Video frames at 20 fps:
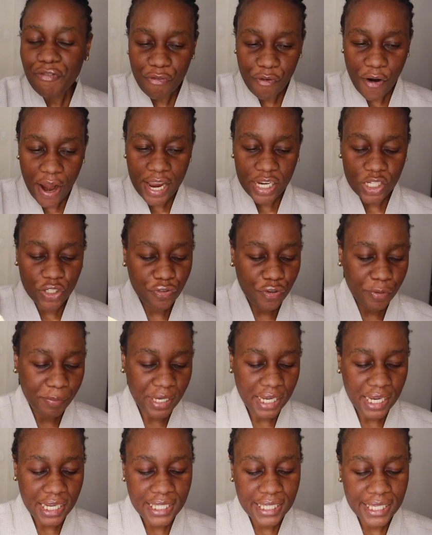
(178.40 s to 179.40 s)
fresh for
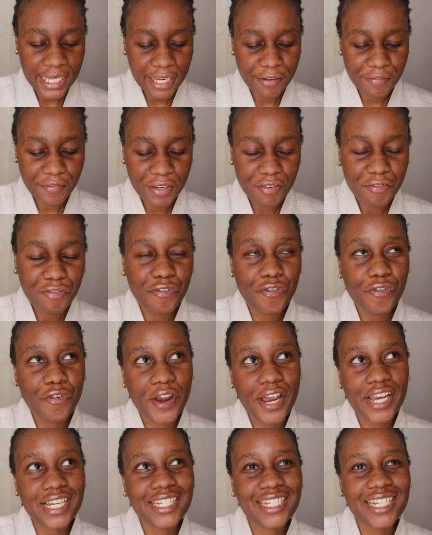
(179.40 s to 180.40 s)
me, it's giving
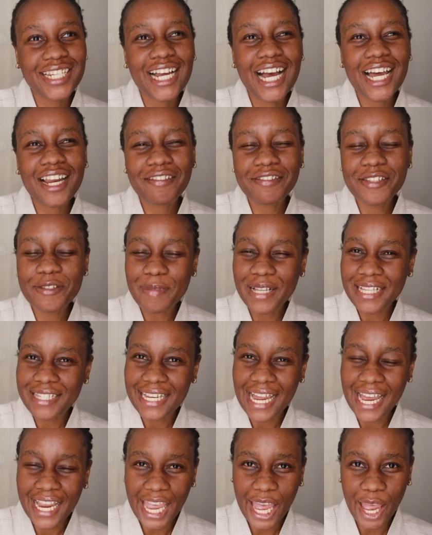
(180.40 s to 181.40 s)
fresh. It kind of smells
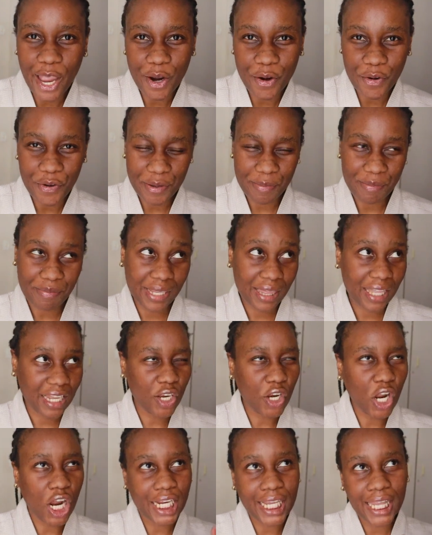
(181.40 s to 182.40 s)
like hair cream, but
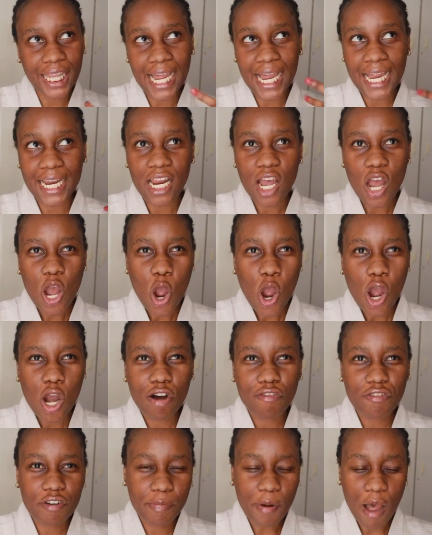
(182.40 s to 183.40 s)
they're not that
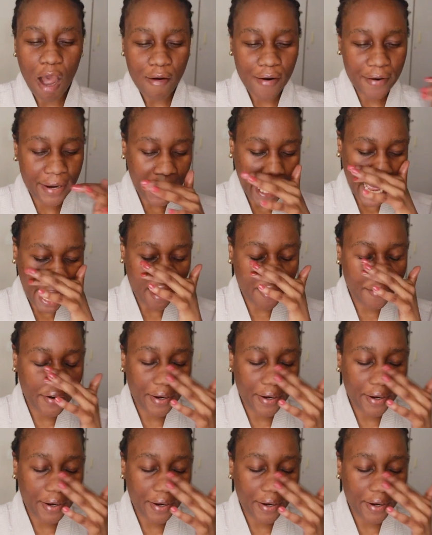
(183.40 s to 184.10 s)
overpowering hair